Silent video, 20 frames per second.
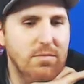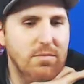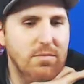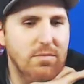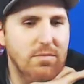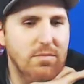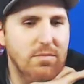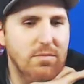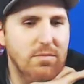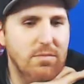
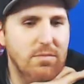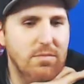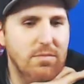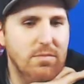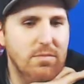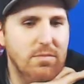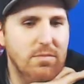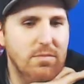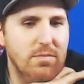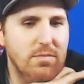
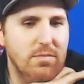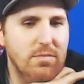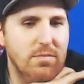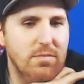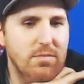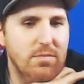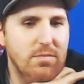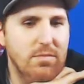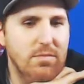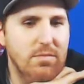
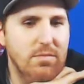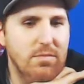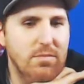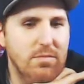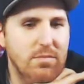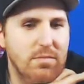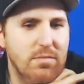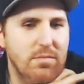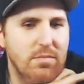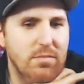
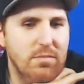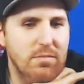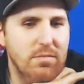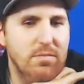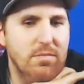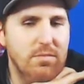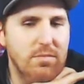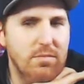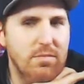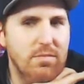
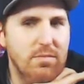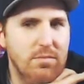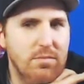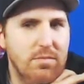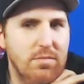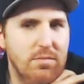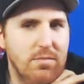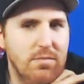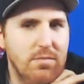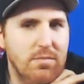
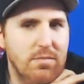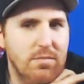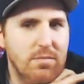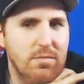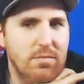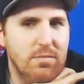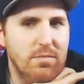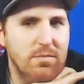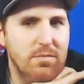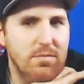
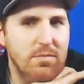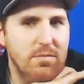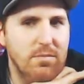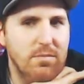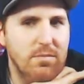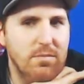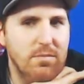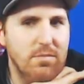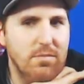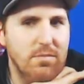
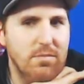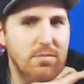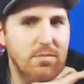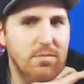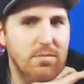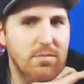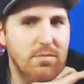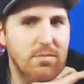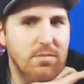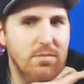
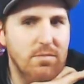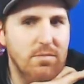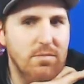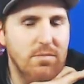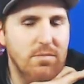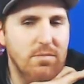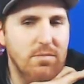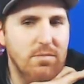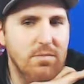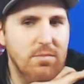
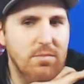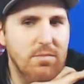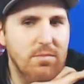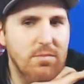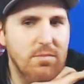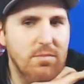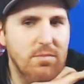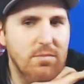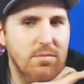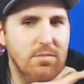
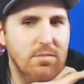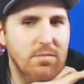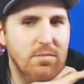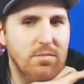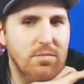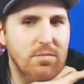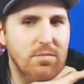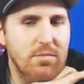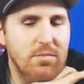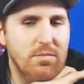
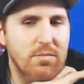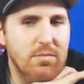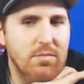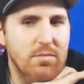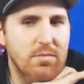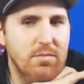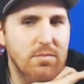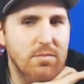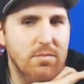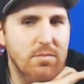
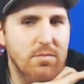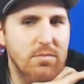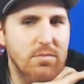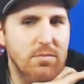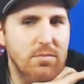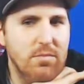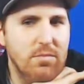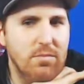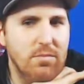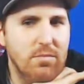
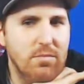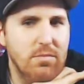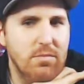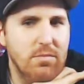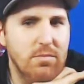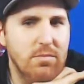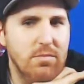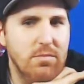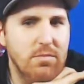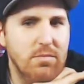
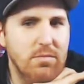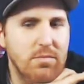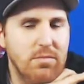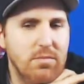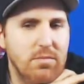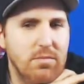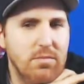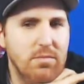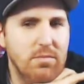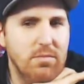(not speaking)